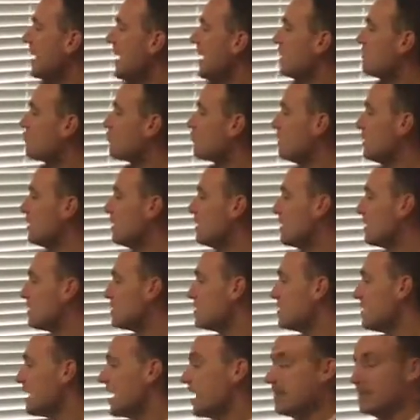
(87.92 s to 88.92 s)
Entry and
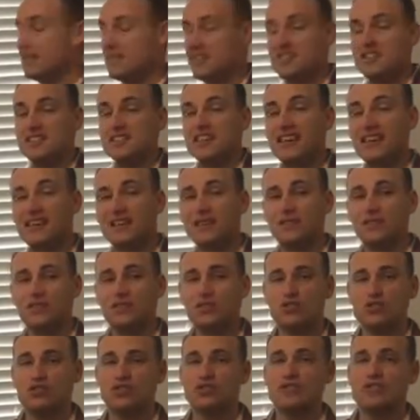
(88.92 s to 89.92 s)
exit at this scale of
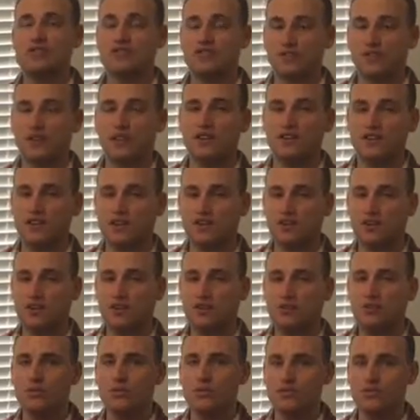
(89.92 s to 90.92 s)
industry is very
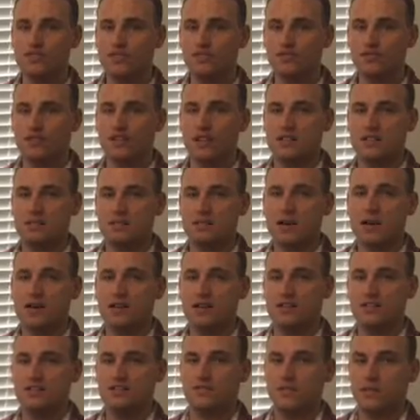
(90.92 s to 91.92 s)
difficult. This creates
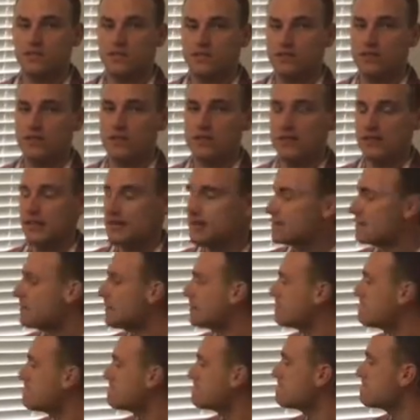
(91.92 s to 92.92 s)
barriers of entry and
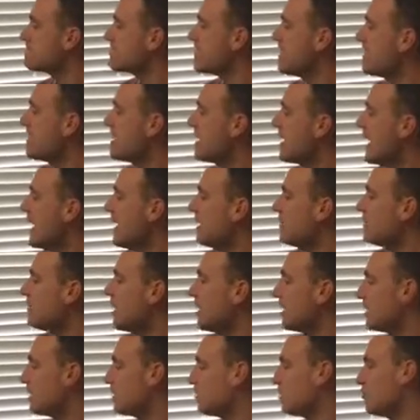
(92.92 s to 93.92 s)
exit. And
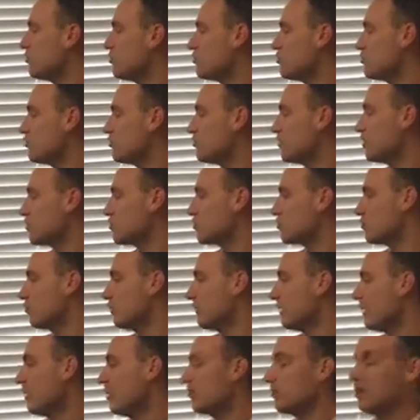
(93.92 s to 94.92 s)
market concentration.
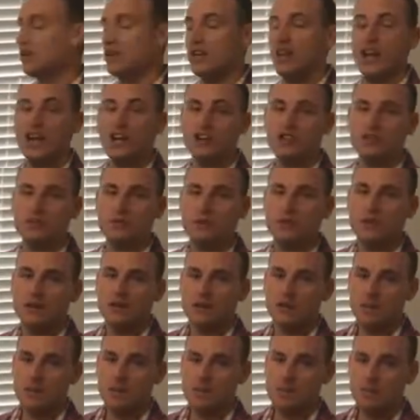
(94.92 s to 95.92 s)
We hold a large
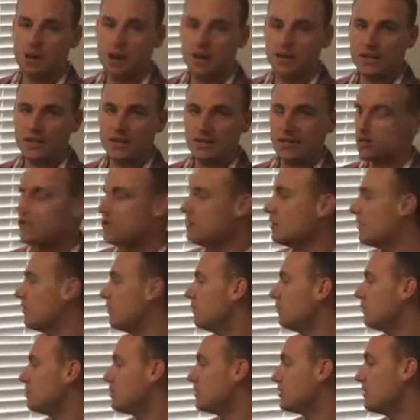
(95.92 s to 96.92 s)

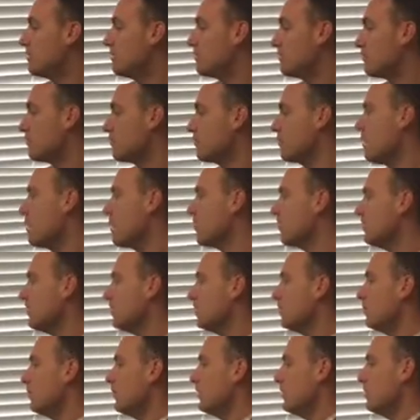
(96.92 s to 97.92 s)
percent of the
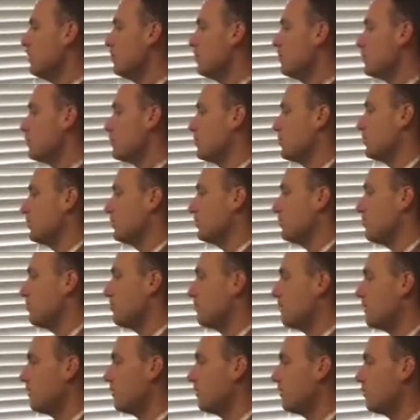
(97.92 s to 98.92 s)
market. We hold between
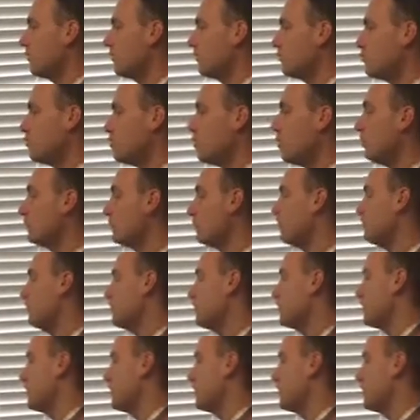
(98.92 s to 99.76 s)
about 12 to